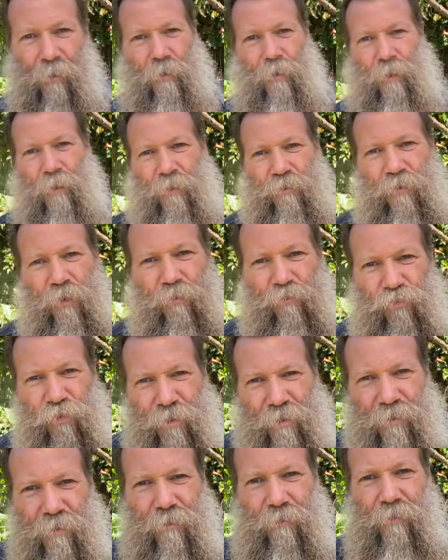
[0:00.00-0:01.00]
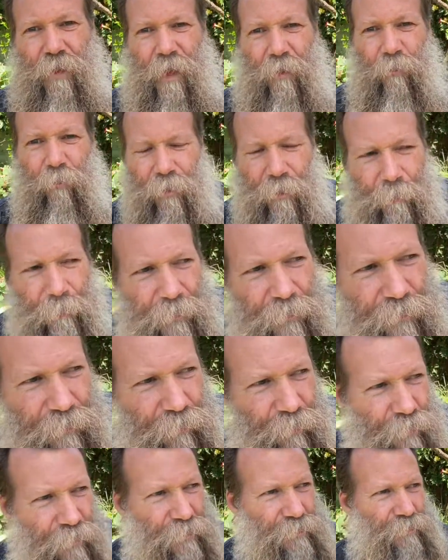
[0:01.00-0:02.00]
So just to do that, what I'm gonna
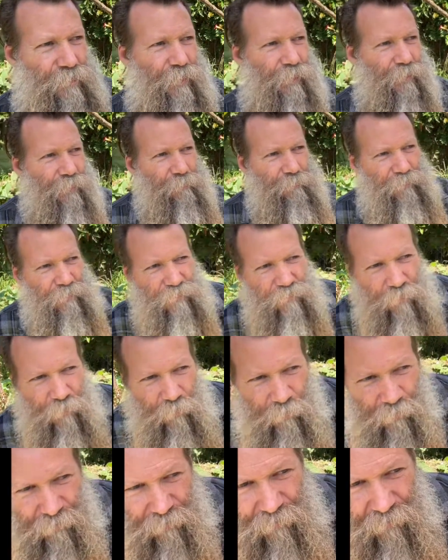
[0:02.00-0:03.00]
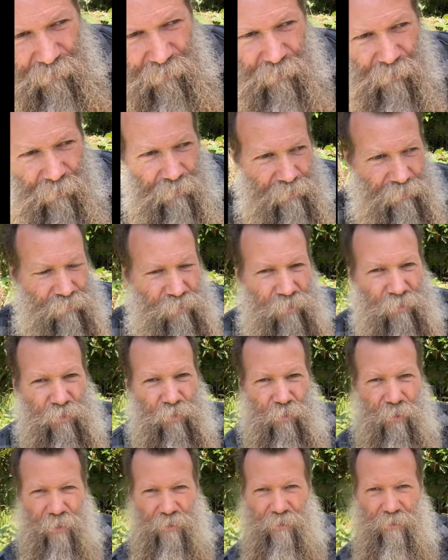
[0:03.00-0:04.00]
do is, to start with, just so you
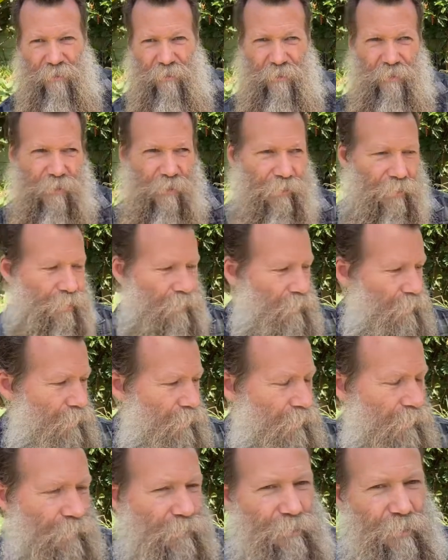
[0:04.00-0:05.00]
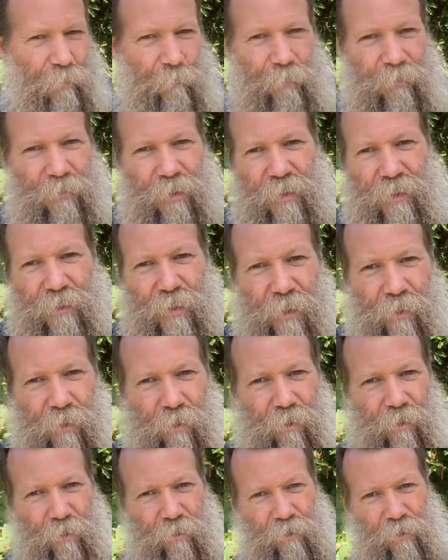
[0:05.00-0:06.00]
guys can see, is I'm just gonna take
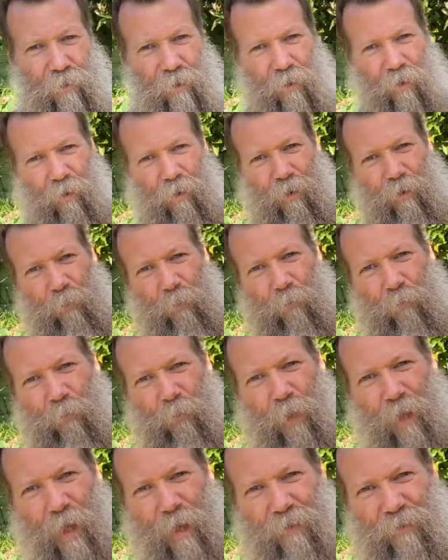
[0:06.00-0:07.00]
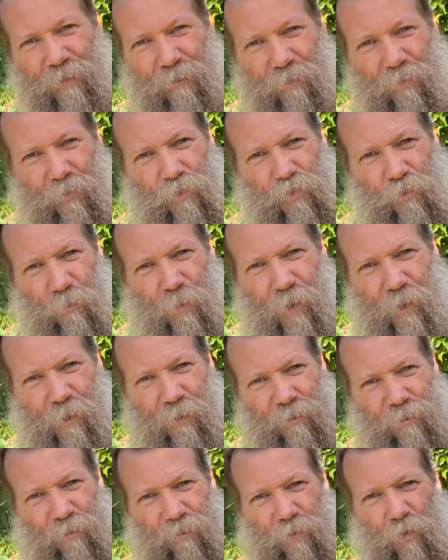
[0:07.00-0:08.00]
our black diffusion panel,
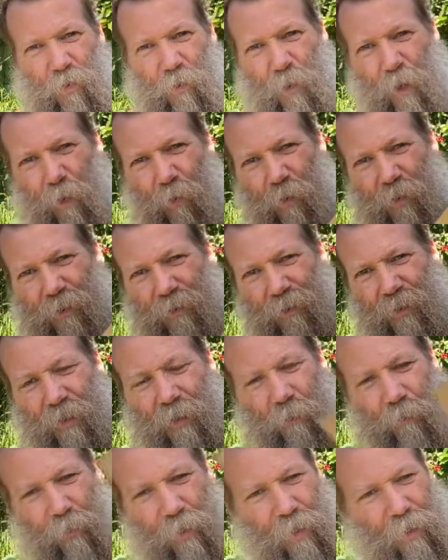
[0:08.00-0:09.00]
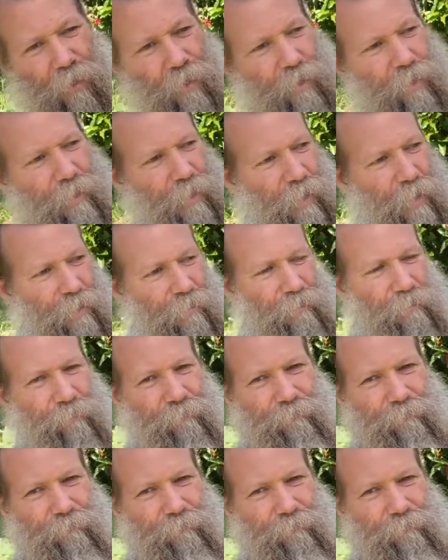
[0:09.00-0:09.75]
so it's gold on one side and black on the other.